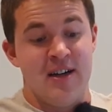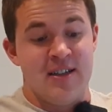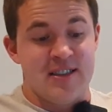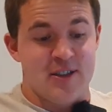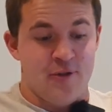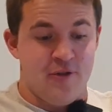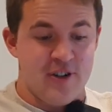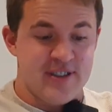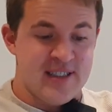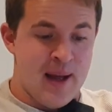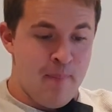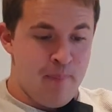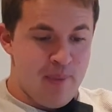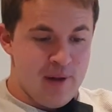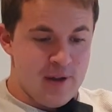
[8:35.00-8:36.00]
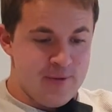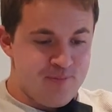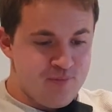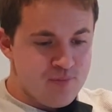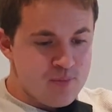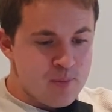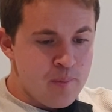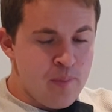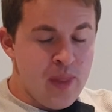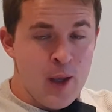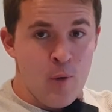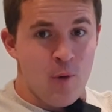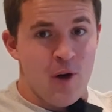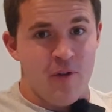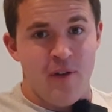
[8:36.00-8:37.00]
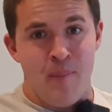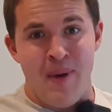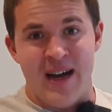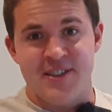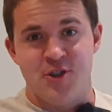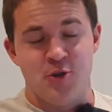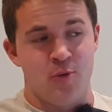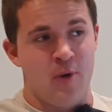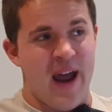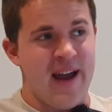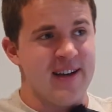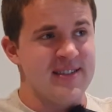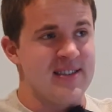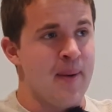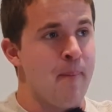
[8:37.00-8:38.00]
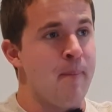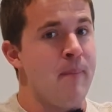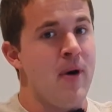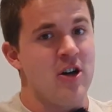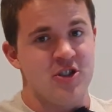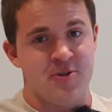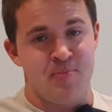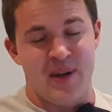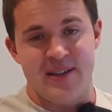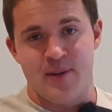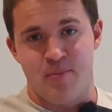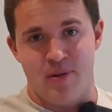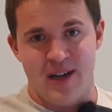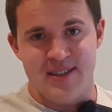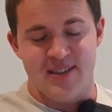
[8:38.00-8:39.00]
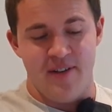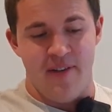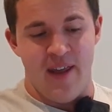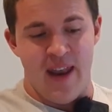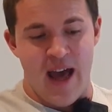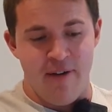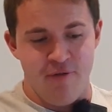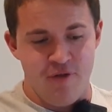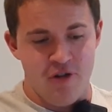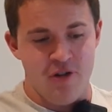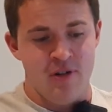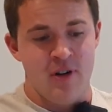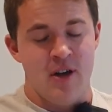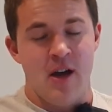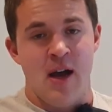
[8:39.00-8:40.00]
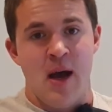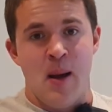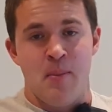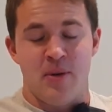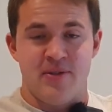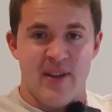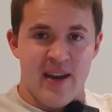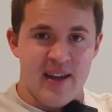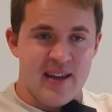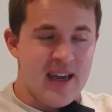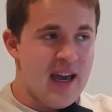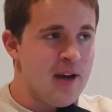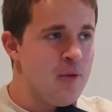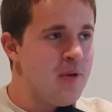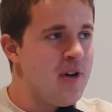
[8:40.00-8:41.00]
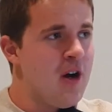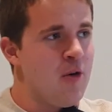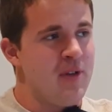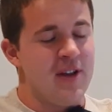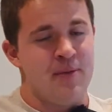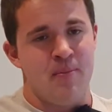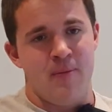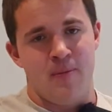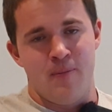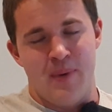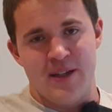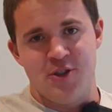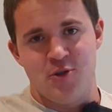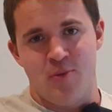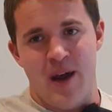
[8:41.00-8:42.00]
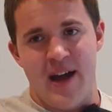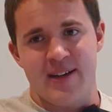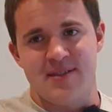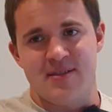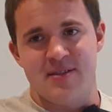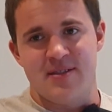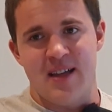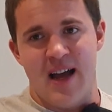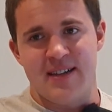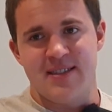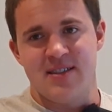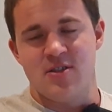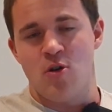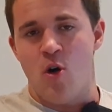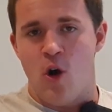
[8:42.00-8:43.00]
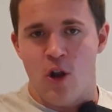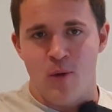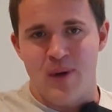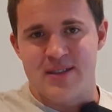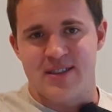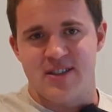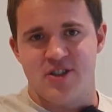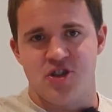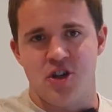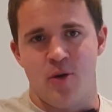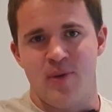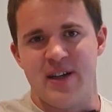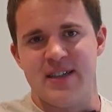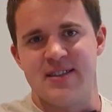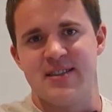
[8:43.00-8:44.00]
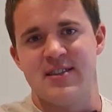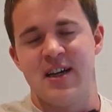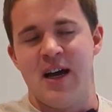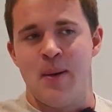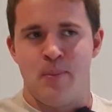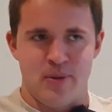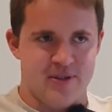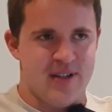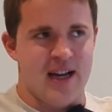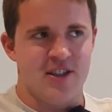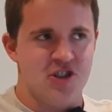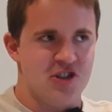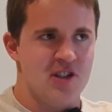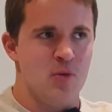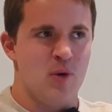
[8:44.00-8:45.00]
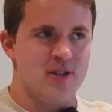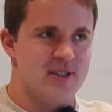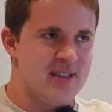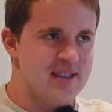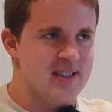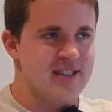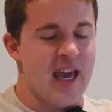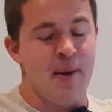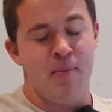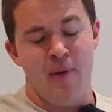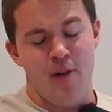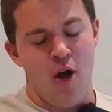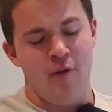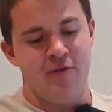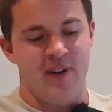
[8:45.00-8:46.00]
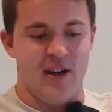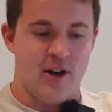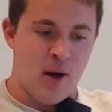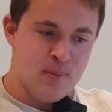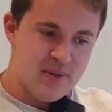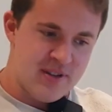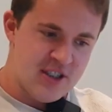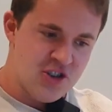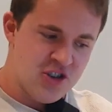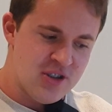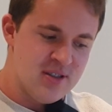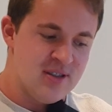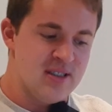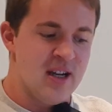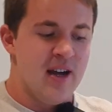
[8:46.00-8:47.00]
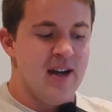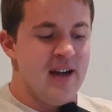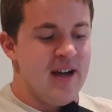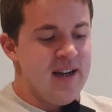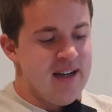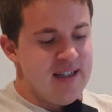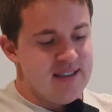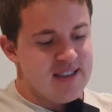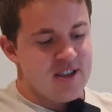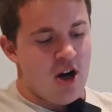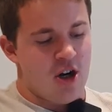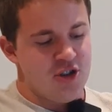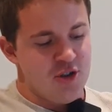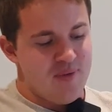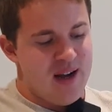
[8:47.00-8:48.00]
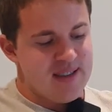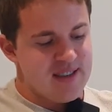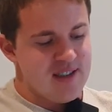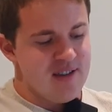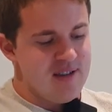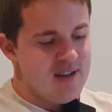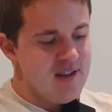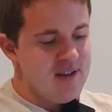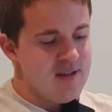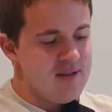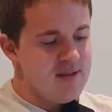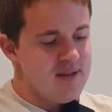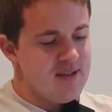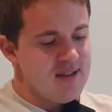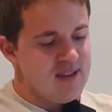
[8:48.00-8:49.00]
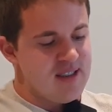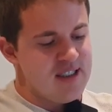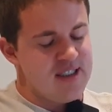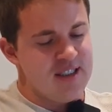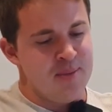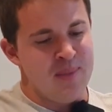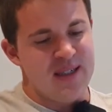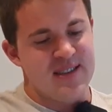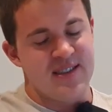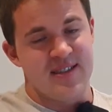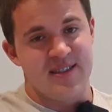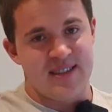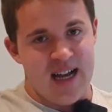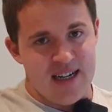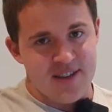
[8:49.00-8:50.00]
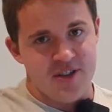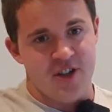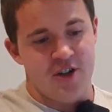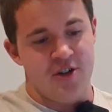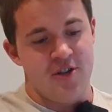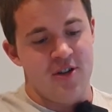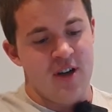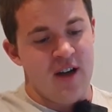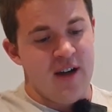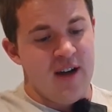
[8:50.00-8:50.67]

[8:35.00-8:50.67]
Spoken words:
So for example, we know that Matthew Ragg is a much better presser than Hafthor, but then again, we know that Matthew Ragg hasn't always shown his potential, what he's capable of in competitions. His cardiovascular system isn't that good.